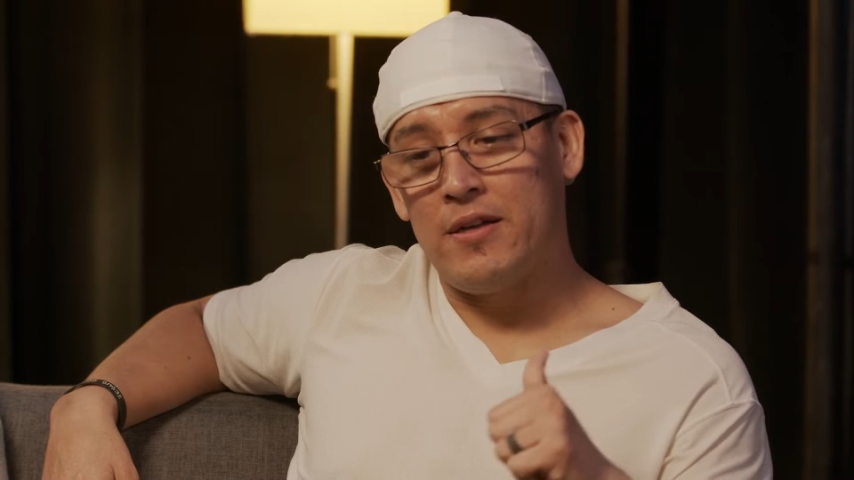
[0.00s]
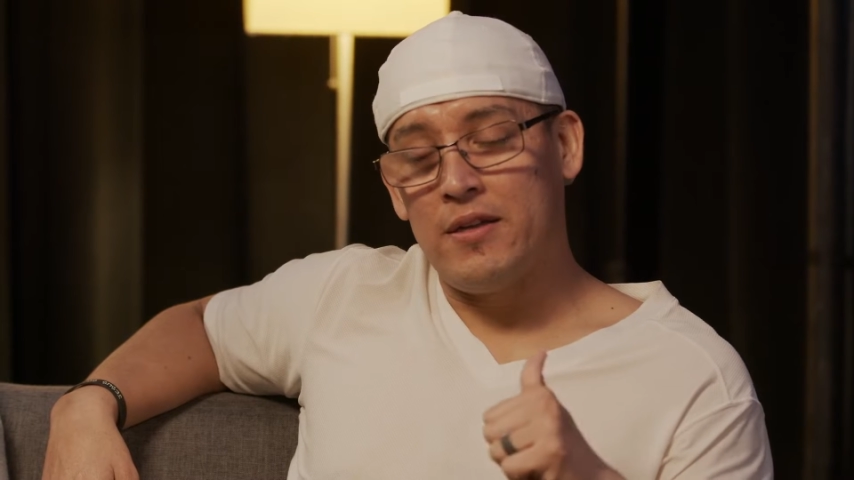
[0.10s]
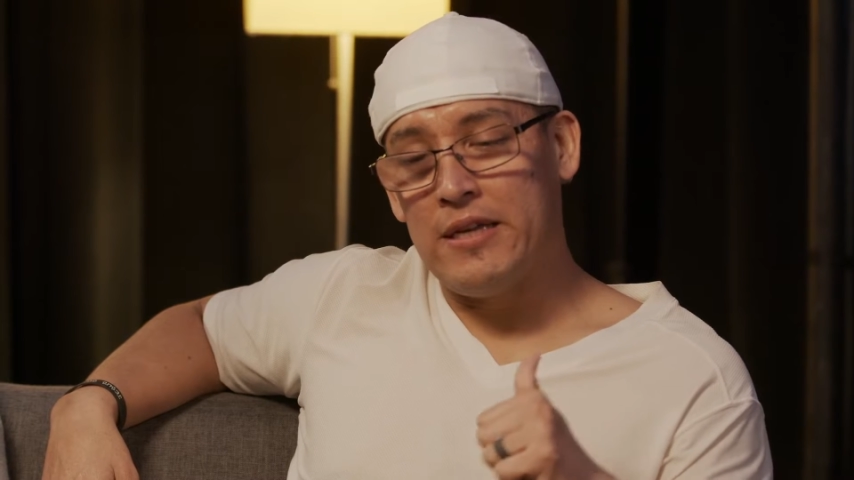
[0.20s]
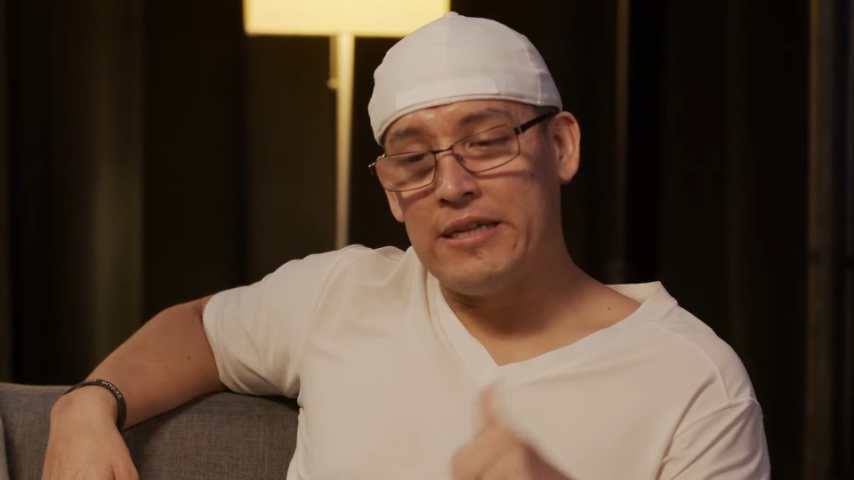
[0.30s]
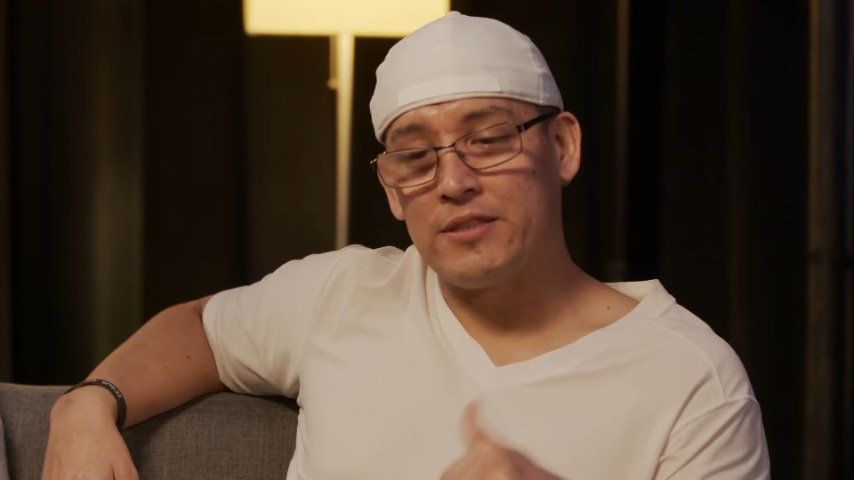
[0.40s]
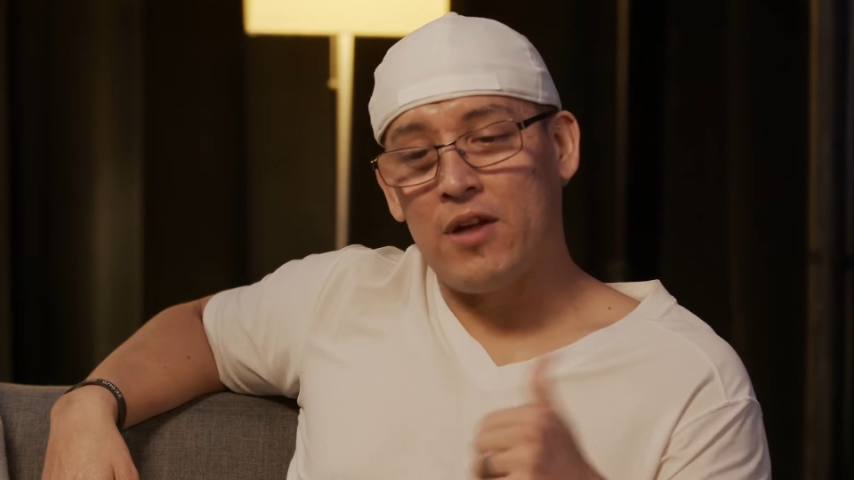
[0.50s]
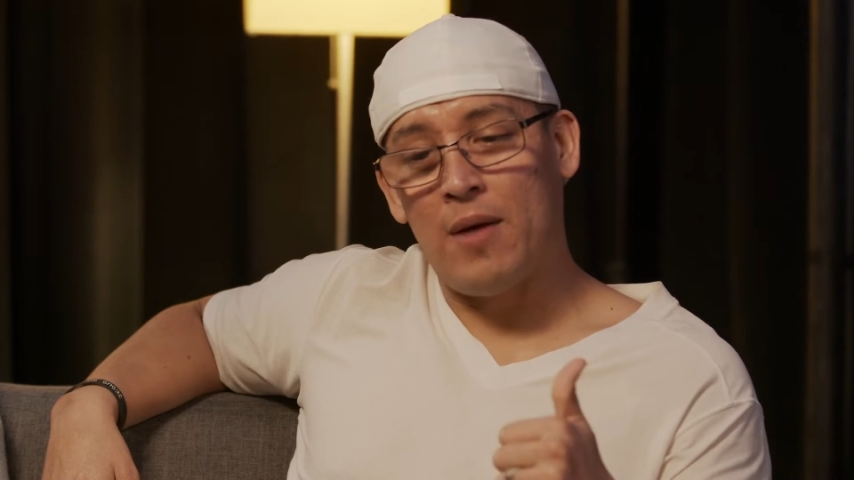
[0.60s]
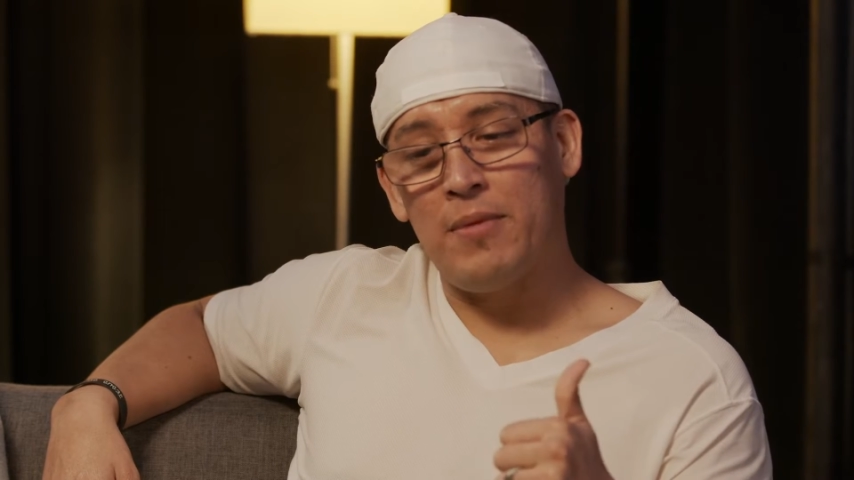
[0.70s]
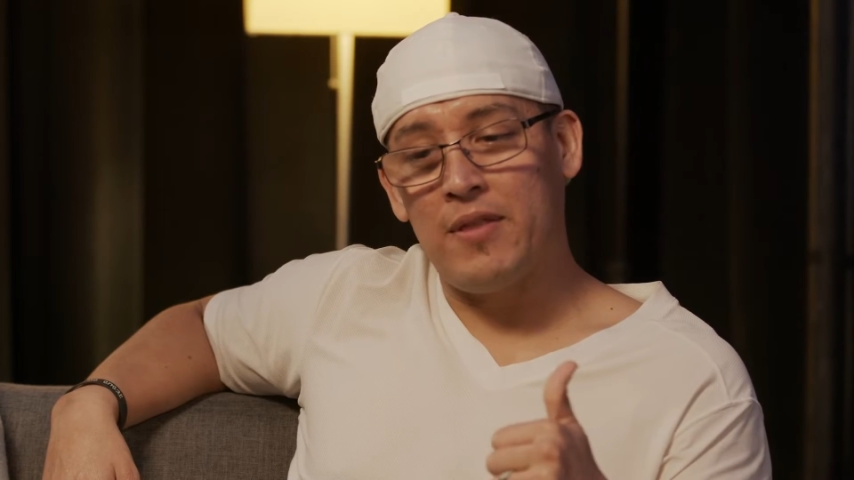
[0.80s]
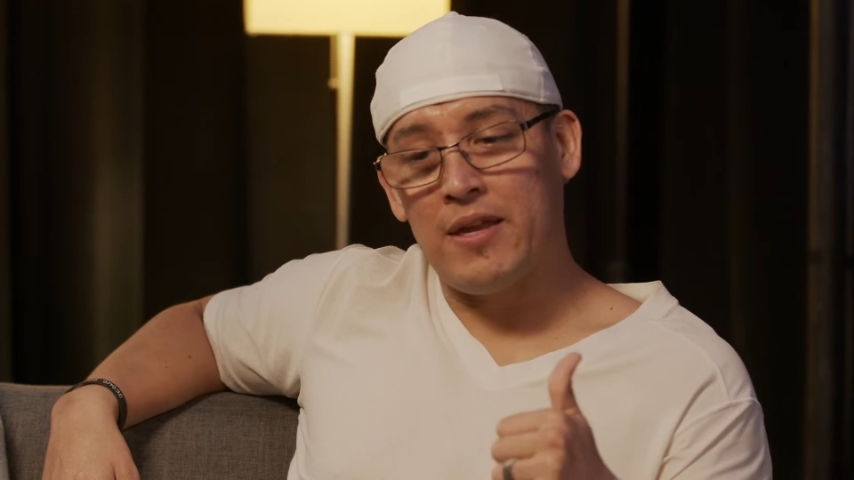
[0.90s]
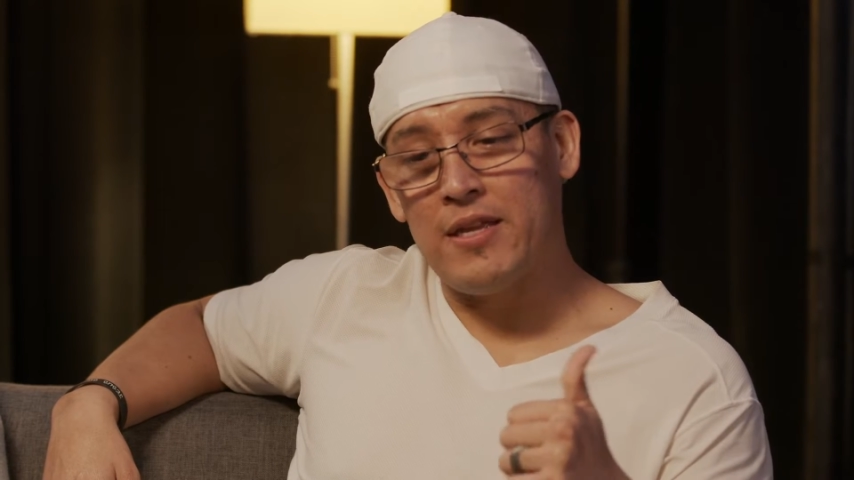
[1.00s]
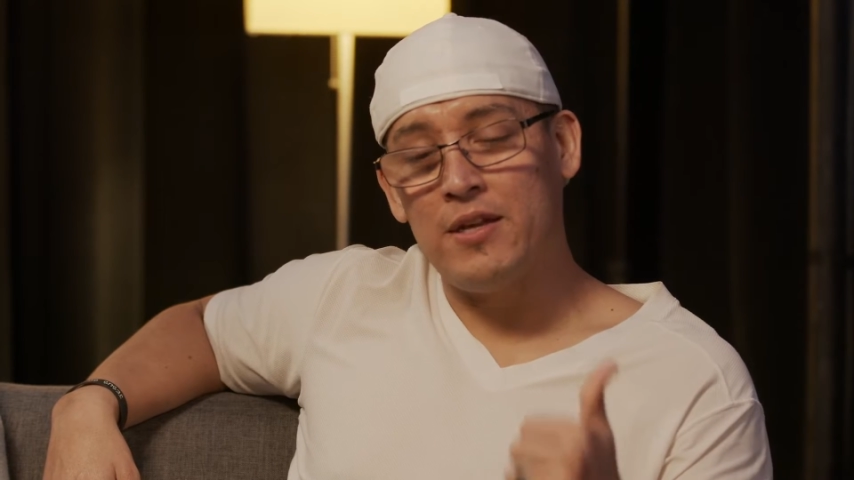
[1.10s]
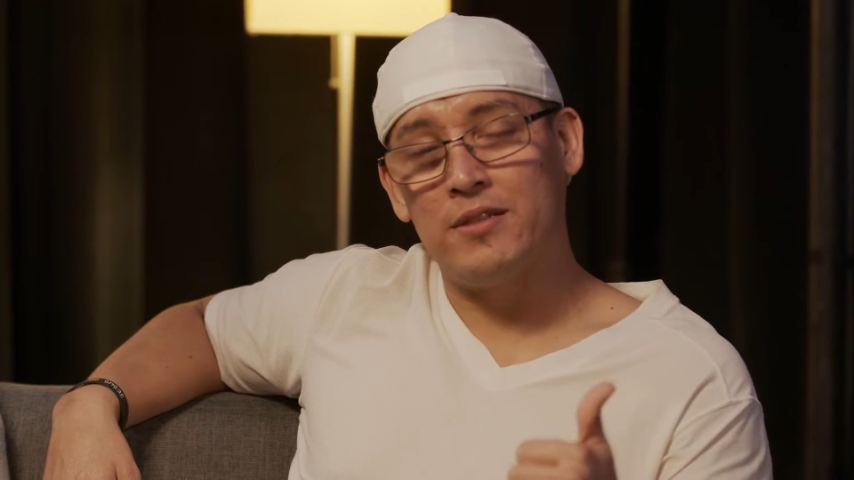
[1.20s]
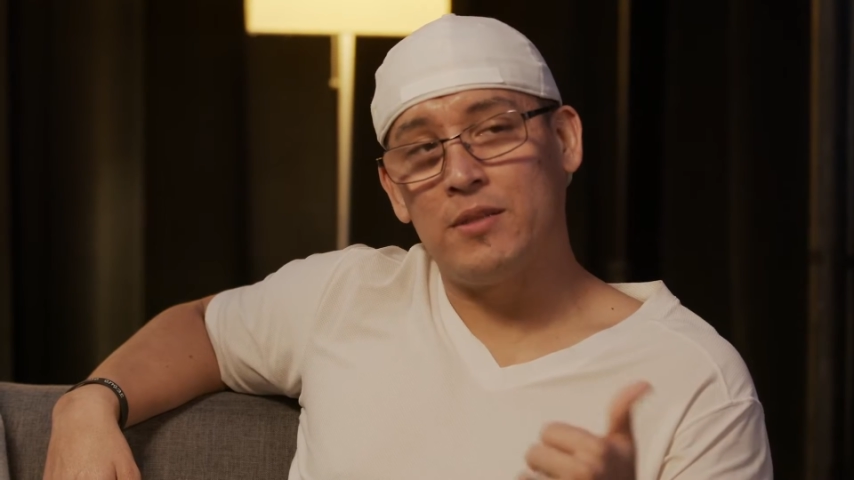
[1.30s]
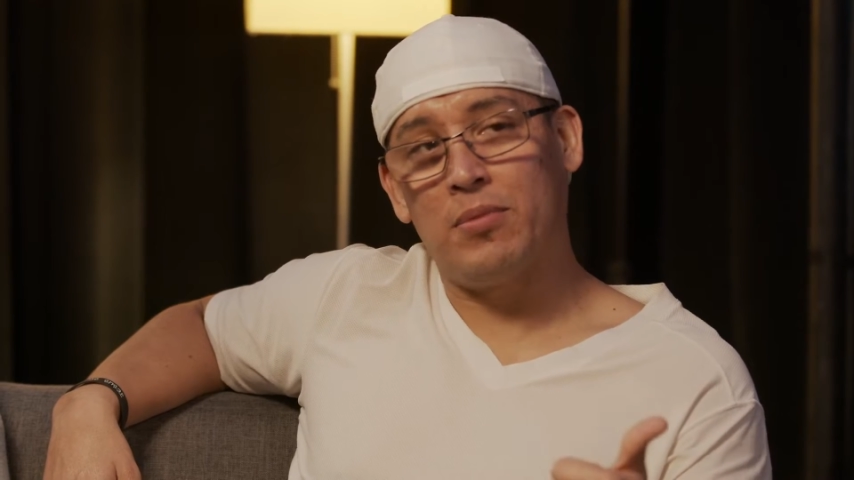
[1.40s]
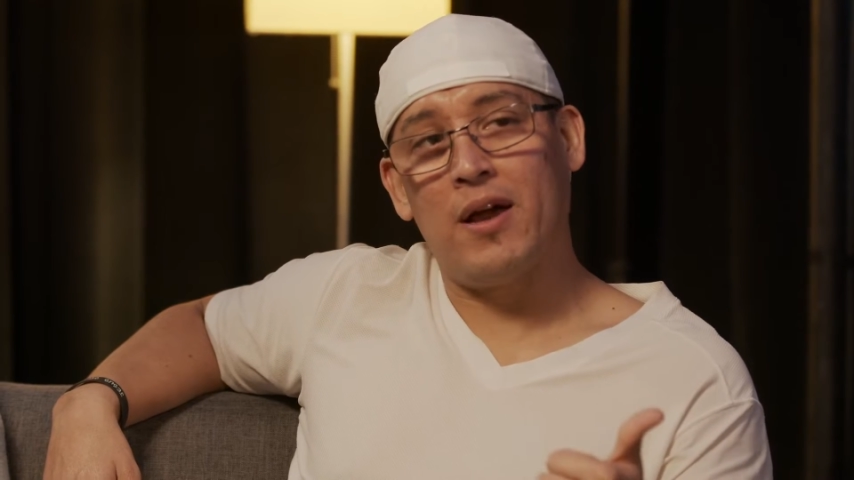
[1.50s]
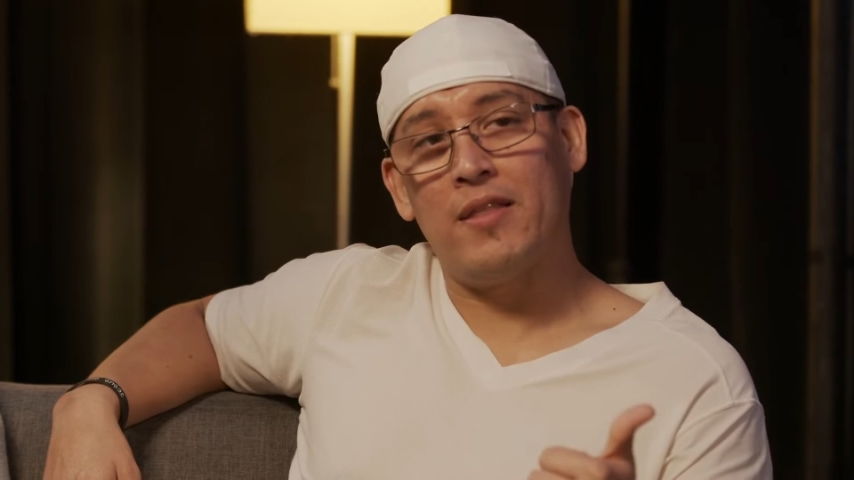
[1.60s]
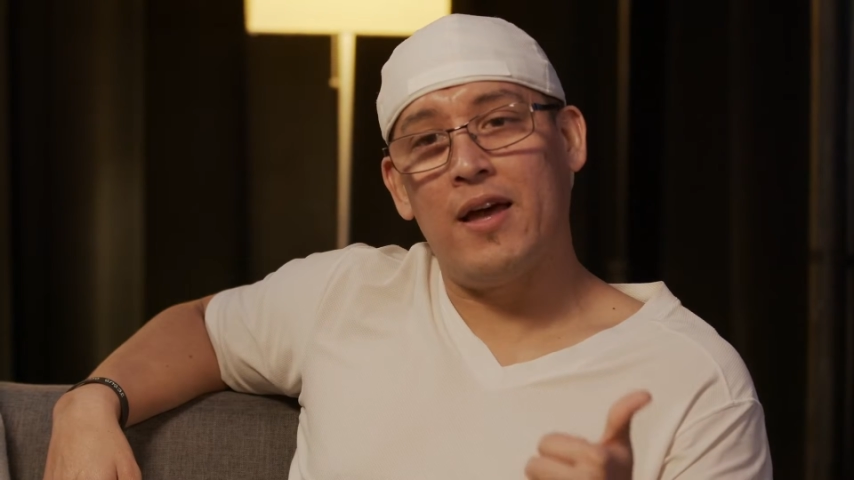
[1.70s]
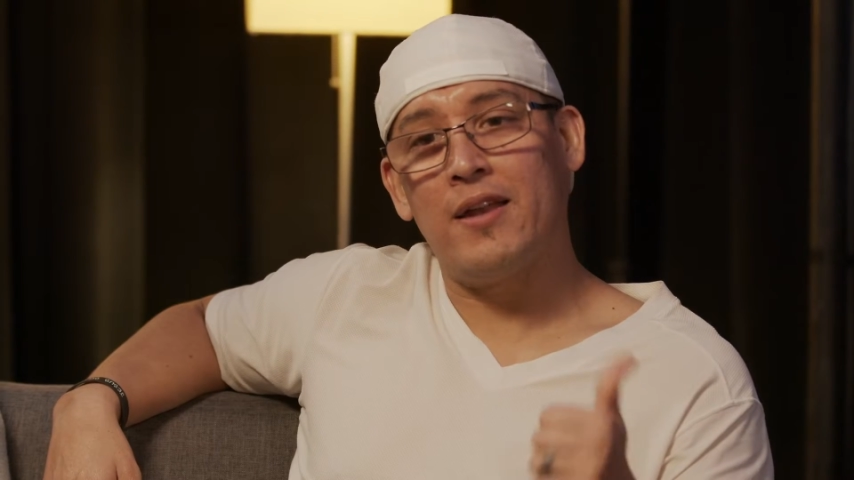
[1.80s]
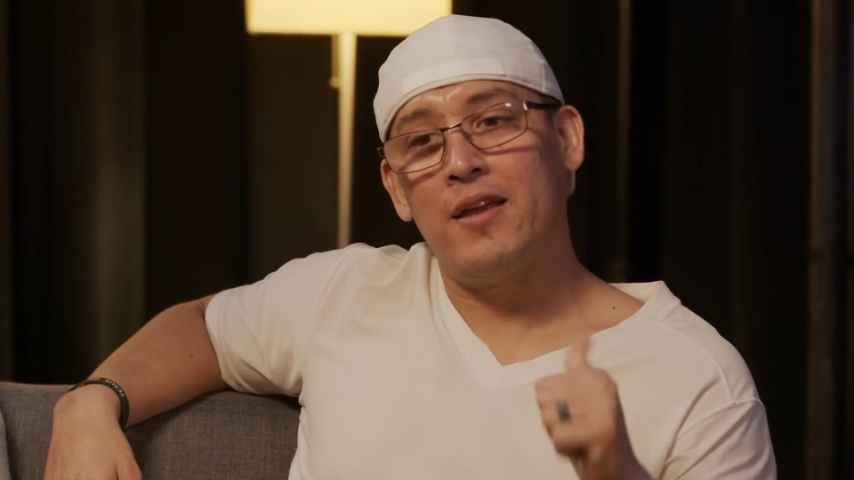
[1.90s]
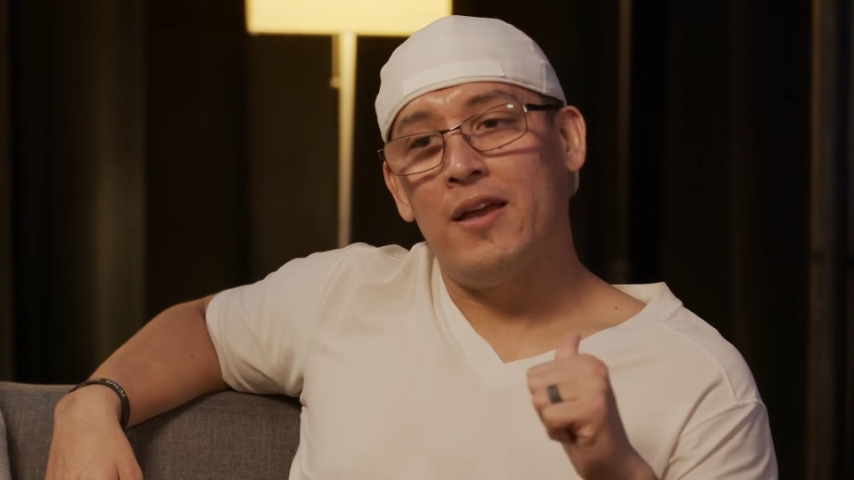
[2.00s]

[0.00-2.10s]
he has taught me that he can supply that,